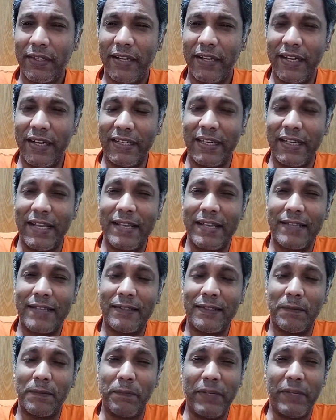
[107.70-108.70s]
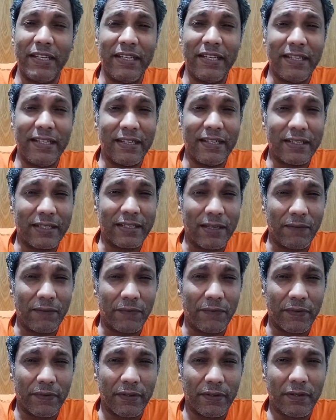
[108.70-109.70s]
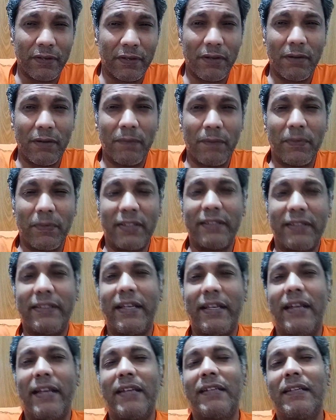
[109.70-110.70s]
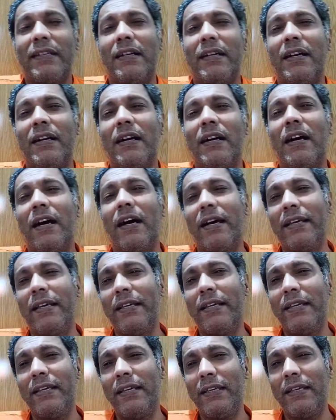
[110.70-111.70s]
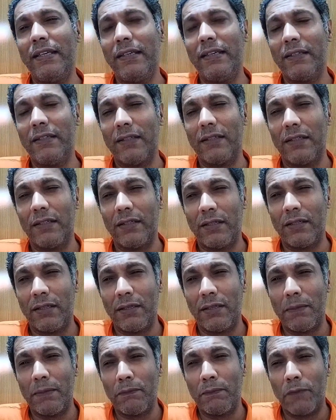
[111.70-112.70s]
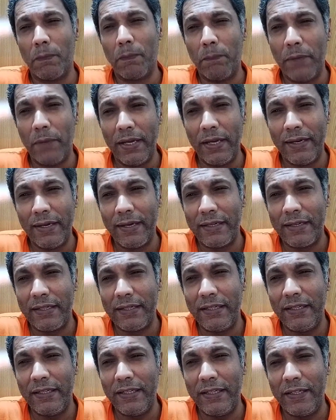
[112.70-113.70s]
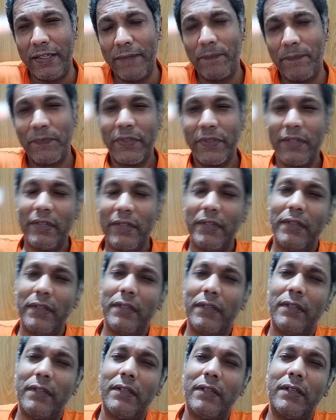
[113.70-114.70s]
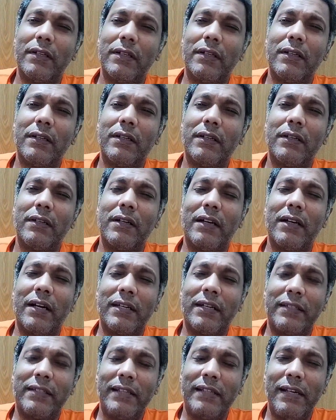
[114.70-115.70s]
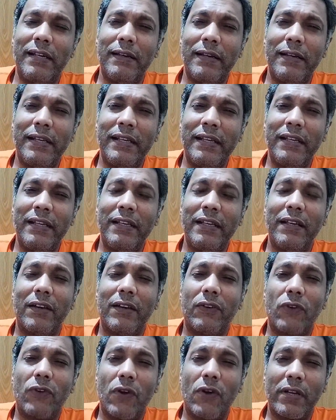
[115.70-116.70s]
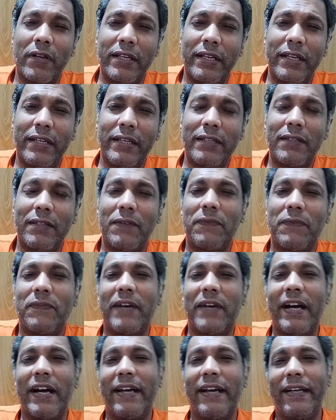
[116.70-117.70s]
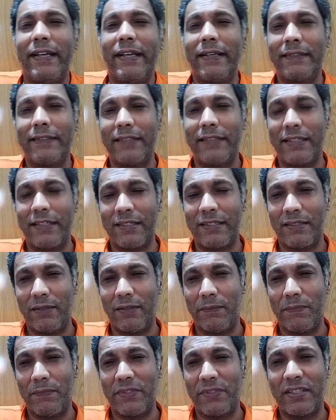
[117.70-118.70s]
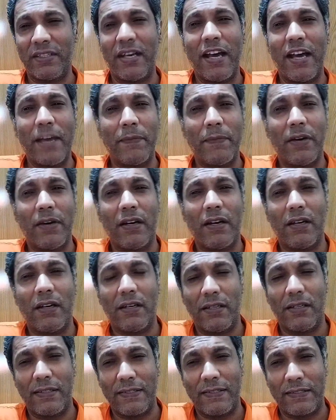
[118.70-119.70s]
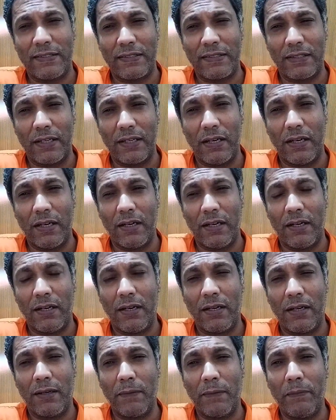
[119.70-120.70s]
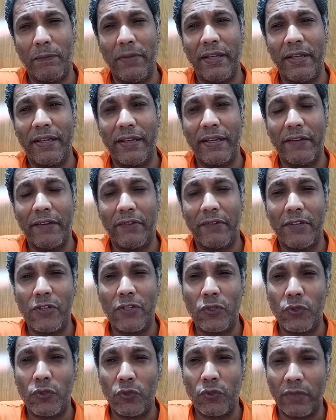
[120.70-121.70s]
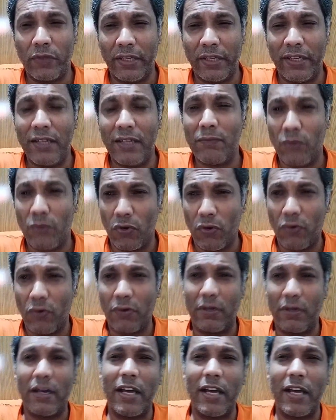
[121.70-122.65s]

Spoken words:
It has been confirmed that high mobility artillery rocket firing systems, HIMARS, are being given to Ukraine. More